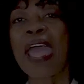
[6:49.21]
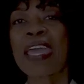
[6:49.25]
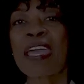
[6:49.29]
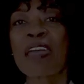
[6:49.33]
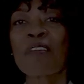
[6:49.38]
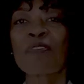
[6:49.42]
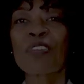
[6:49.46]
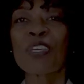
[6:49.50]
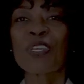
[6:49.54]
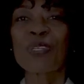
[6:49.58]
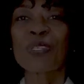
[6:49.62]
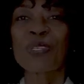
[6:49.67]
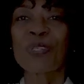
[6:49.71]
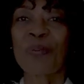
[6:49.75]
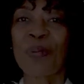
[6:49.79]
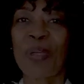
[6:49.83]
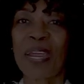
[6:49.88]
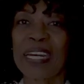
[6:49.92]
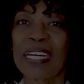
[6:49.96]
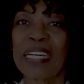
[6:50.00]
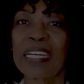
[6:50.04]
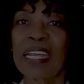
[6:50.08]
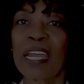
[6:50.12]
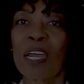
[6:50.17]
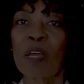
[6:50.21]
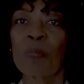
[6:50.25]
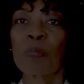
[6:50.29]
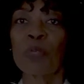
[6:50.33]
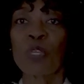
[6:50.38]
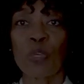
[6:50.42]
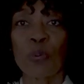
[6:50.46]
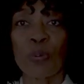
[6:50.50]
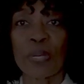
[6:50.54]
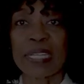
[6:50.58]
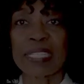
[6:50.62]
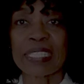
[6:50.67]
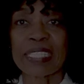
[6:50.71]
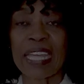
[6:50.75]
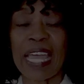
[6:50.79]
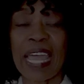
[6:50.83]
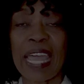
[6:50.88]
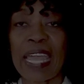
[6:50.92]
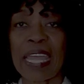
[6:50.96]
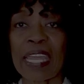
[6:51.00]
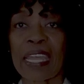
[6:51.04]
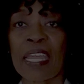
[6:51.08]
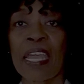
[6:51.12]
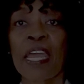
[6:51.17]
have used Credit Help
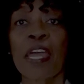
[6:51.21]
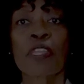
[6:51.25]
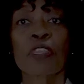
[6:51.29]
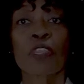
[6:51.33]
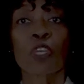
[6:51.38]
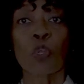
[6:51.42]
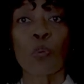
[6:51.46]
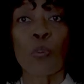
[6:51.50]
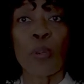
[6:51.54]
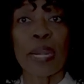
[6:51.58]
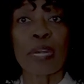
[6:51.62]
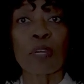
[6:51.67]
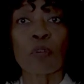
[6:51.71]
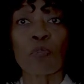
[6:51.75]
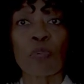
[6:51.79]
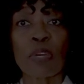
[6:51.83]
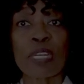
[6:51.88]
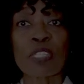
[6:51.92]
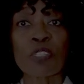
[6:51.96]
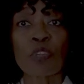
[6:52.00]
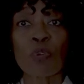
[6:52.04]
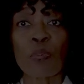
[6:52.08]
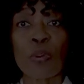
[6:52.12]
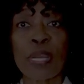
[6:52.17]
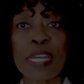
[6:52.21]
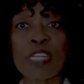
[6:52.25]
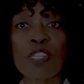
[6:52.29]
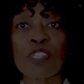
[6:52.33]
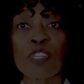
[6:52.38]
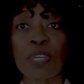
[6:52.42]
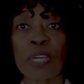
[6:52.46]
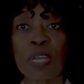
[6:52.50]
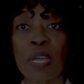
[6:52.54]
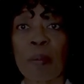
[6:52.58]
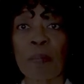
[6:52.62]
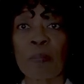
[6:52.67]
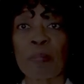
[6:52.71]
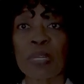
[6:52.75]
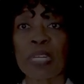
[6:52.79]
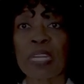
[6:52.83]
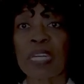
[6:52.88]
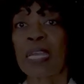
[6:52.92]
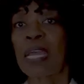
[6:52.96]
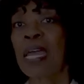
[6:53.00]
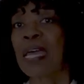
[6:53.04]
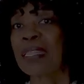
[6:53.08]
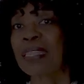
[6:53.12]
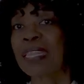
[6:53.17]
USA the credit restoration
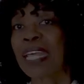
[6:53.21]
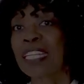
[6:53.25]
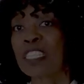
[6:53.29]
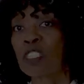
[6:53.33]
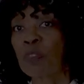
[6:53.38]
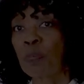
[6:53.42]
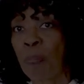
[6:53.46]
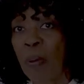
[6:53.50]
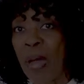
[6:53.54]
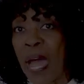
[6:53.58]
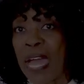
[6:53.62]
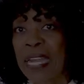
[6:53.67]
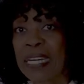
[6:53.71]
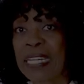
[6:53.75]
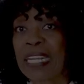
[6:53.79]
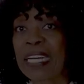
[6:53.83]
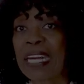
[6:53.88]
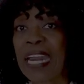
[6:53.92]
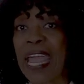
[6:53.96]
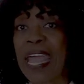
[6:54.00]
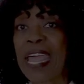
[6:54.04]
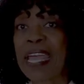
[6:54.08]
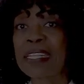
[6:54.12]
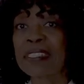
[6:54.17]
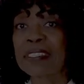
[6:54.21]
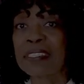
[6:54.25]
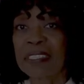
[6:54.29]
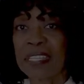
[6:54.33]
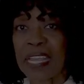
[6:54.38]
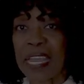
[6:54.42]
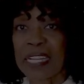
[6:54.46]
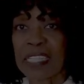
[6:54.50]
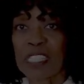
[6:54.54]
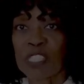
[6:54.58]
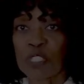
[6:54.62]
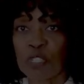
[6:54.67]
company that's bonded and state